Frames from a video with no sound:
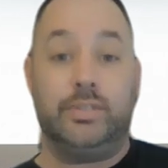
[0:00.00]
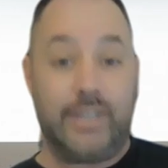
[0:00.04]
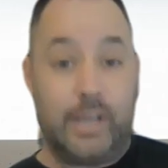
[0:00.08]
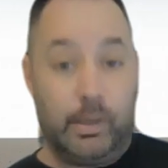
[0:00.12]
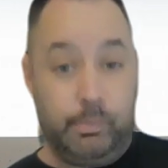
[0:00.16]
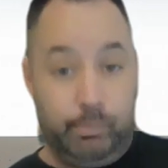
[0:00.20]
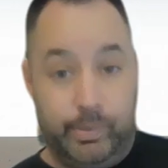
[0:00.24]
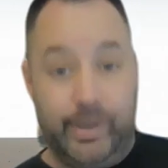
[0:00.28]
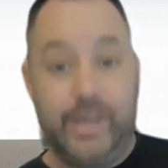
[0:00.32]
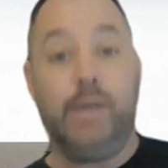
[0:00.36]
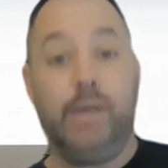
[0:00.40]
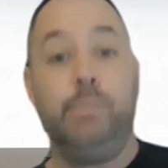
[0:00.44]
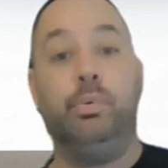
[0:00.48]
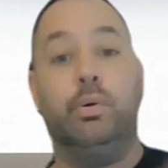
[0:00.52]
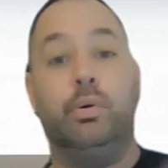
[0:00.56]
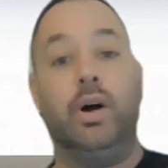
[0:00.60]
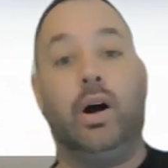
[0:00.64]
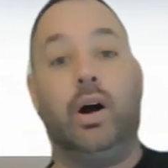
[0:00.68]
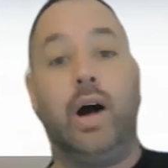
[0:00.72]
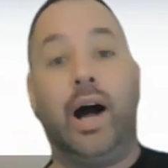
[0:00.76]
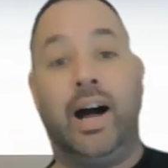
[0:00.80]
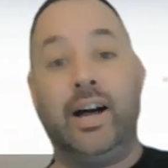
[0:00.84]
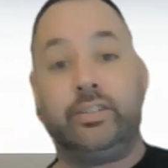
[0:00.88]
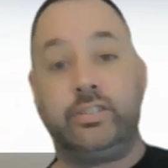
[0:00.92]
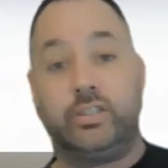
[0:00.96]
same
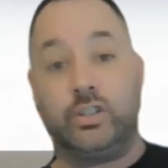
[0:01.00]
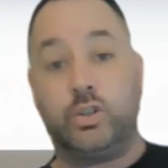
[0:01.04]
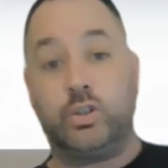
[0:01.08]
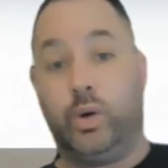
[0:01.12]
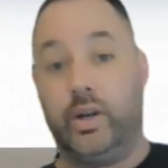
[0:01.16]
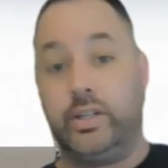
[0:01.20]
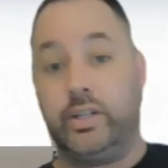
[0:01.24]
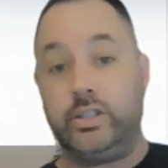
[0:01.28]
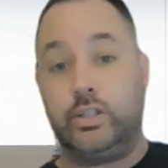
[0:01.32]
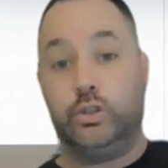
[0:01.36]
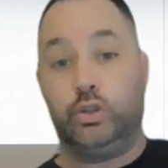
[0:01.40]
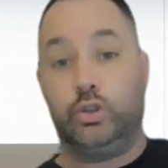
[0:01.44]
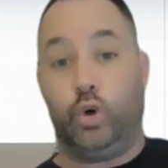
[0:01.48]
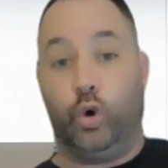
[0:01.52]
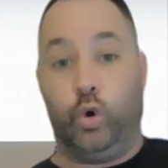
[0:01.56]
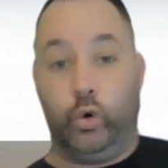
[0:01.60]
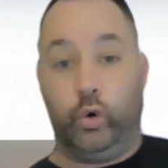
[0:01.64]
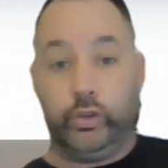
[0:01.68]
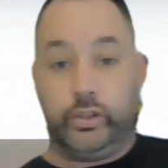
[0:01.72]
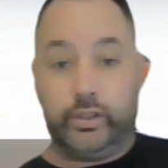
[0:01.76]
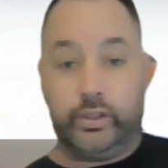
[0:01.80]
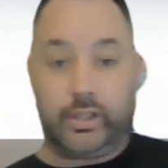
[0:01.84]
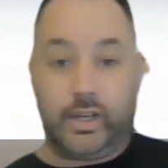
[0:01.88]
people ask the questions all